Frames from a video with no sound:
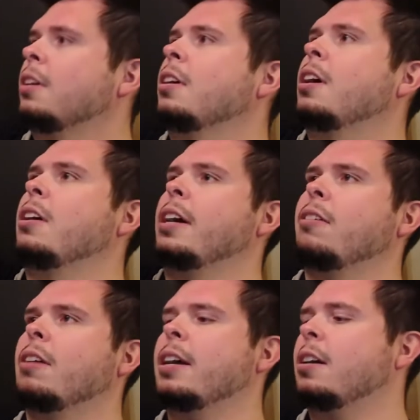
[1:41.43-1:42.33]
All
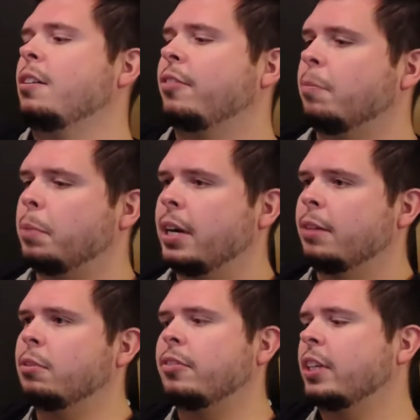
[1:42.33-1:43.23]
right off the bat,
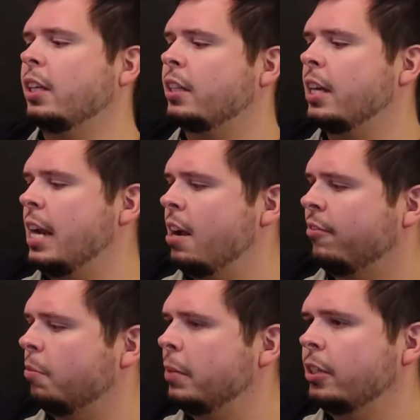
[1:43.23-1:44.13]
we've got that
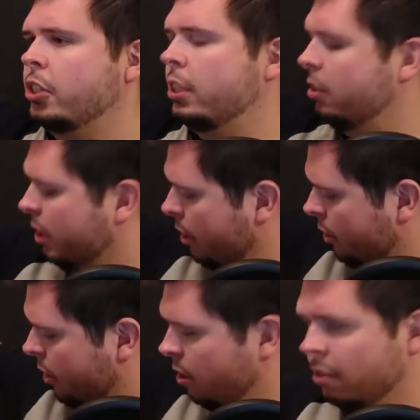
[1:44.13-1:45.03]
aforementioned
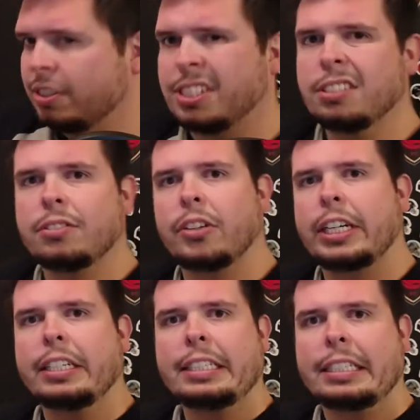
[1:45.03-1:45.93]
cylinder of silvery
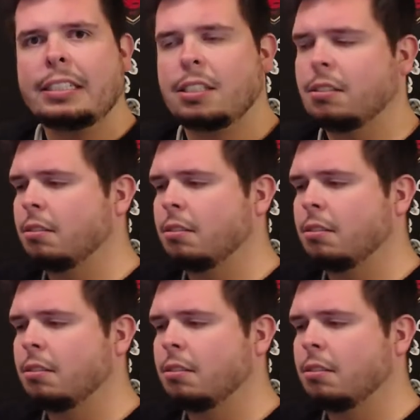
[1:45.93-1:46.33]
goodness